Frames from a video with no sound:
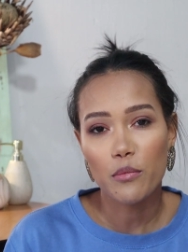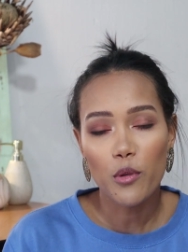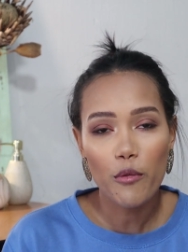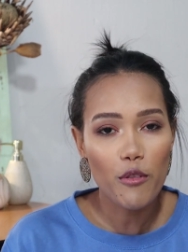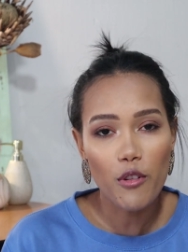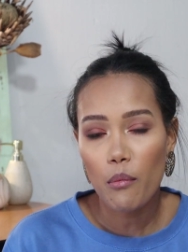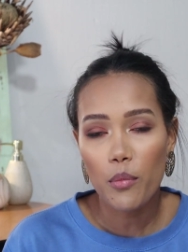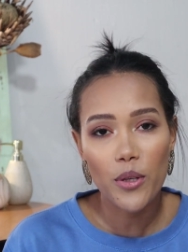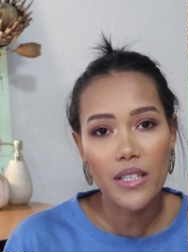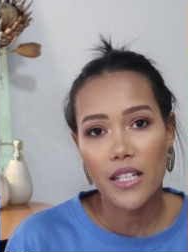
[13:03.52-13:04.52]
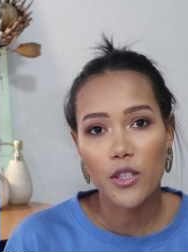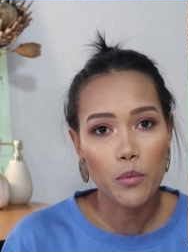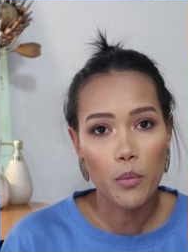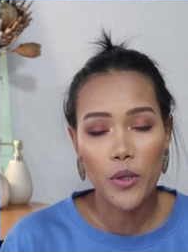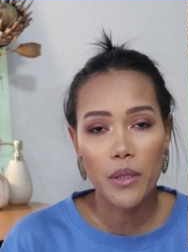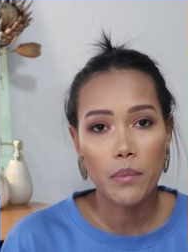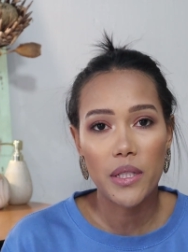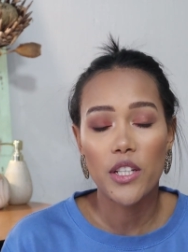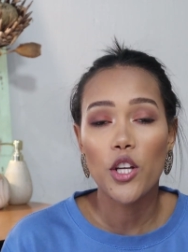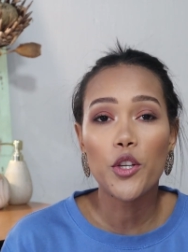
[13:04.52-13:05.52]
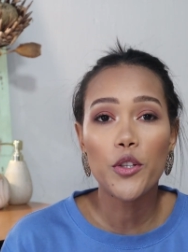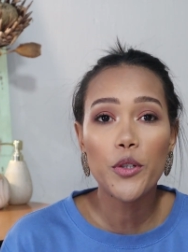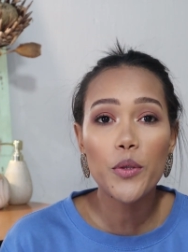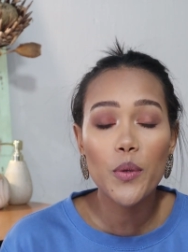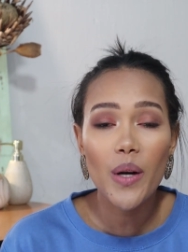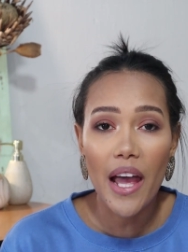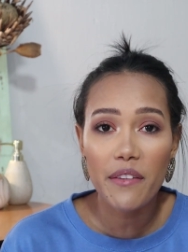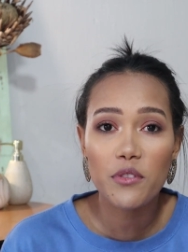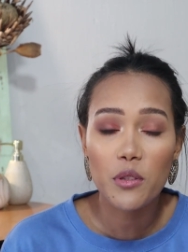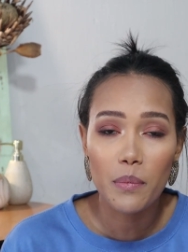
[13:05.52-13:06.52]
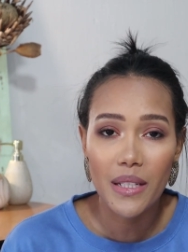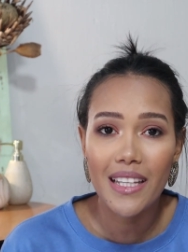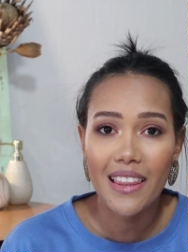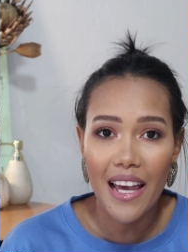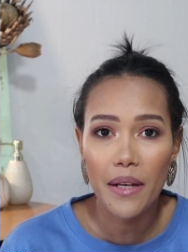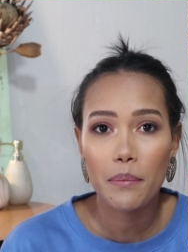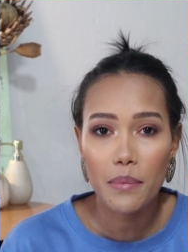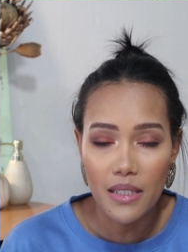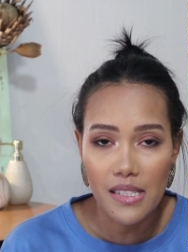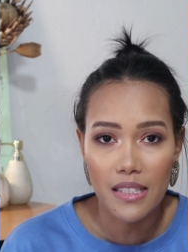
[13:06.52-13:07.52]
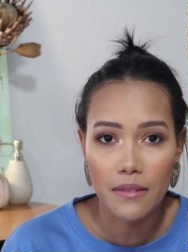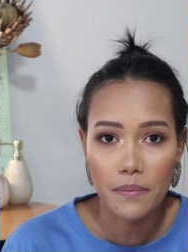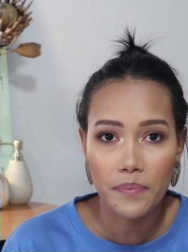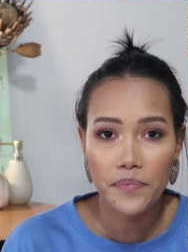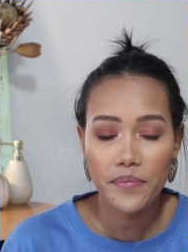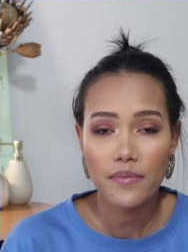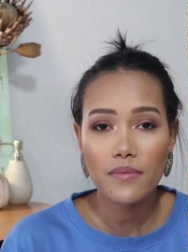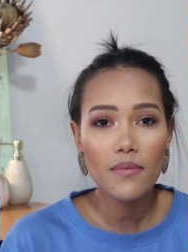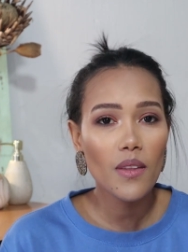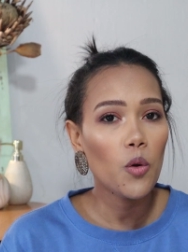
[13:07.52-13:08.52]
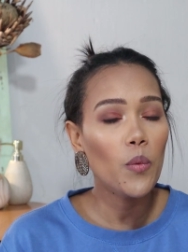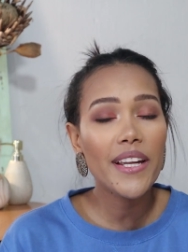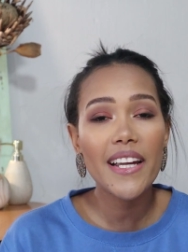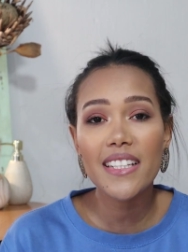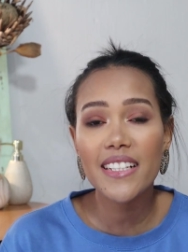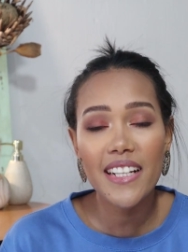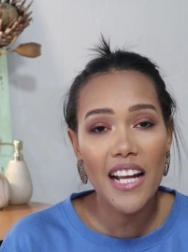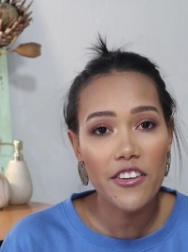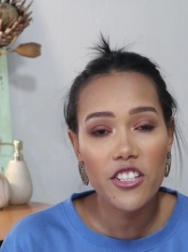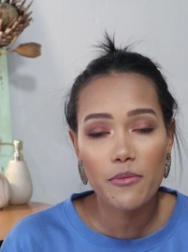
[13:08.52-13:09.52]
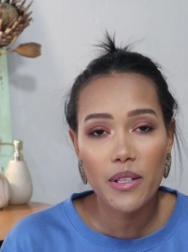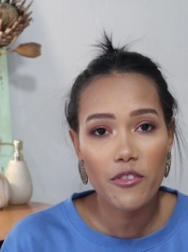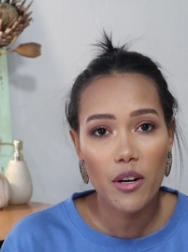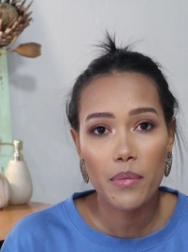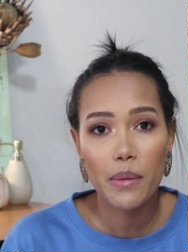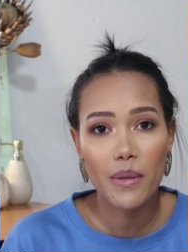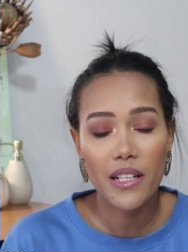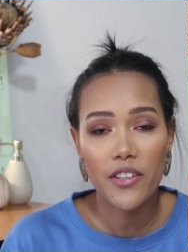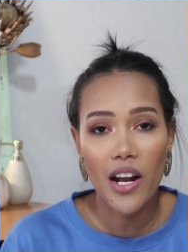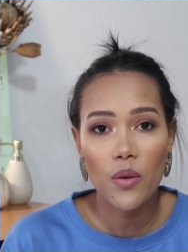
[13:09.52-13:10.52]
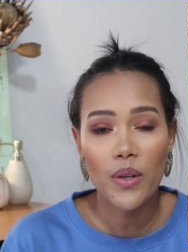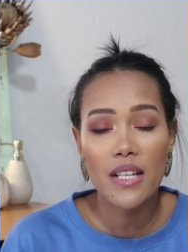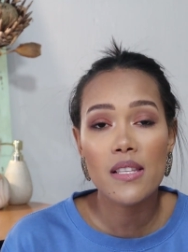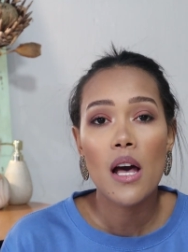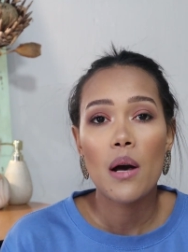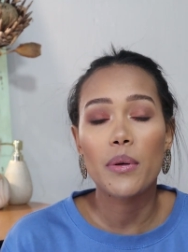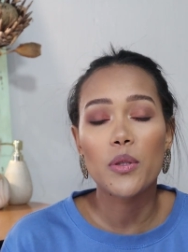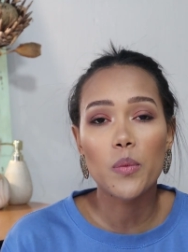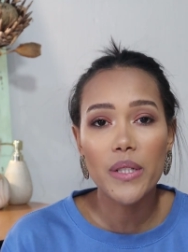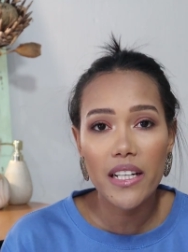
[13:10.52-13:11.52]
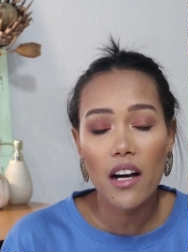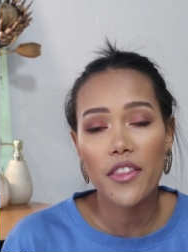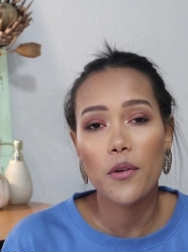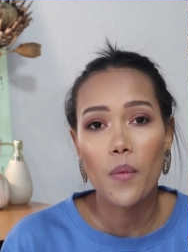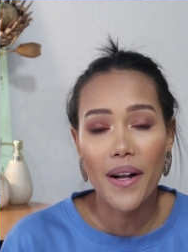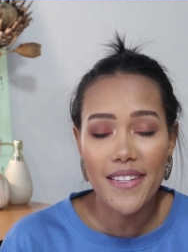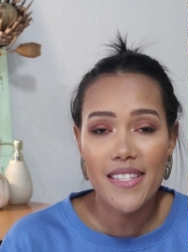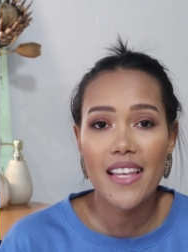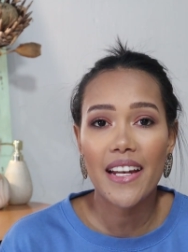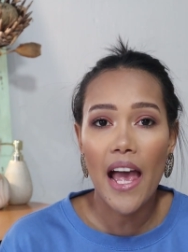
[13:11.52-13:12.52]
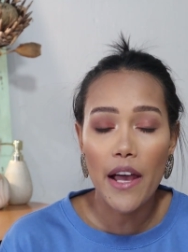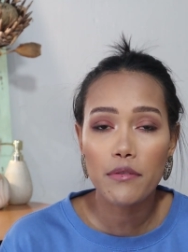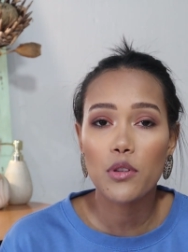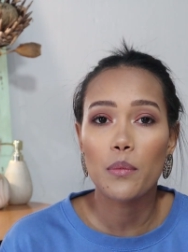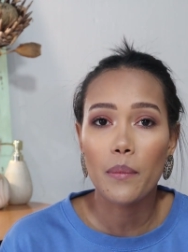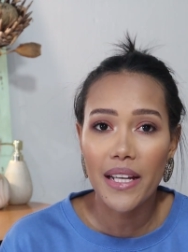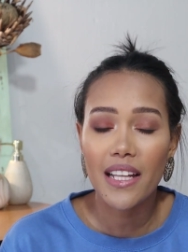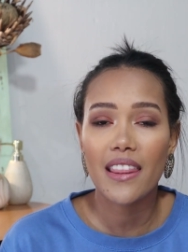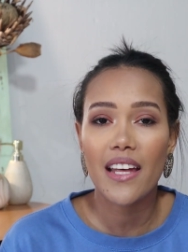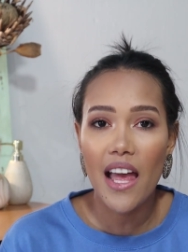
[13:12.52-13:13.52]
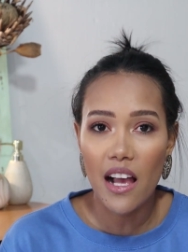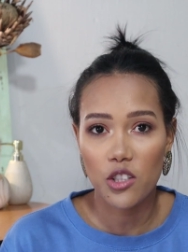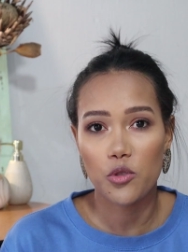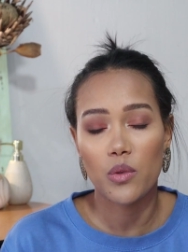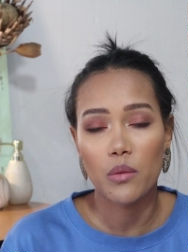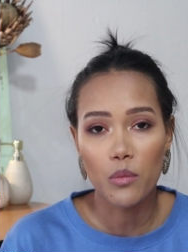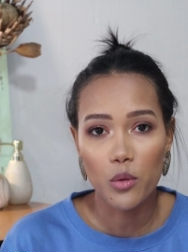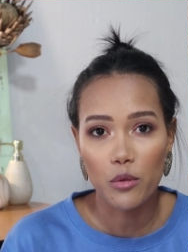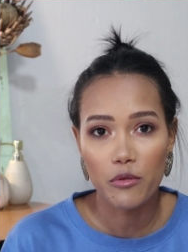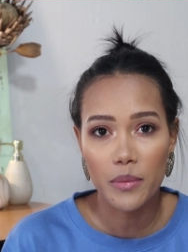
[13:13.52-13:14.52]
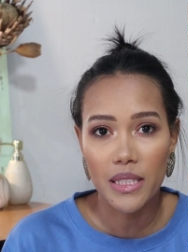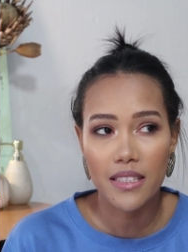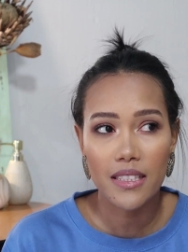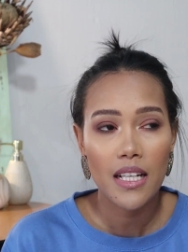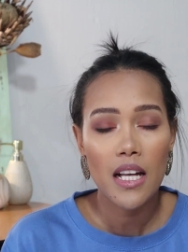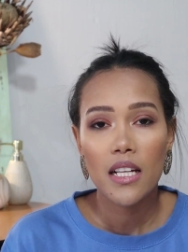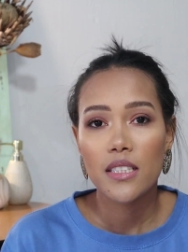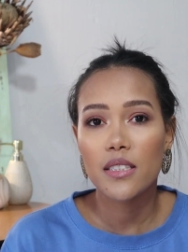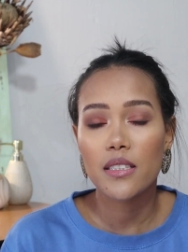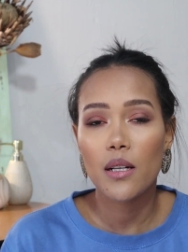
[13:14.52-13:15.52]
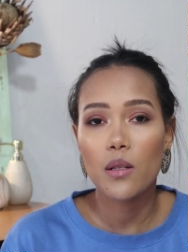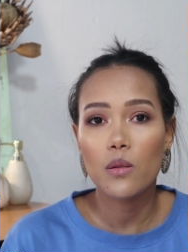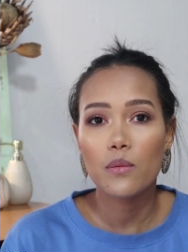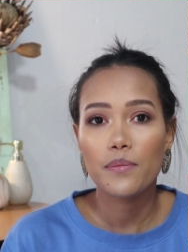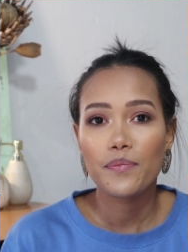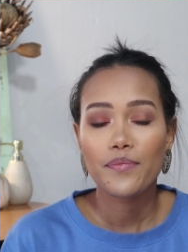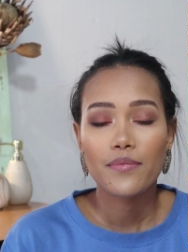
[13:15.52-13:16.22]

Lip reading: to move you from point A to point B. You have to be that person. We get encouragement from people around us, but we are the ones that have to make the actual movement. So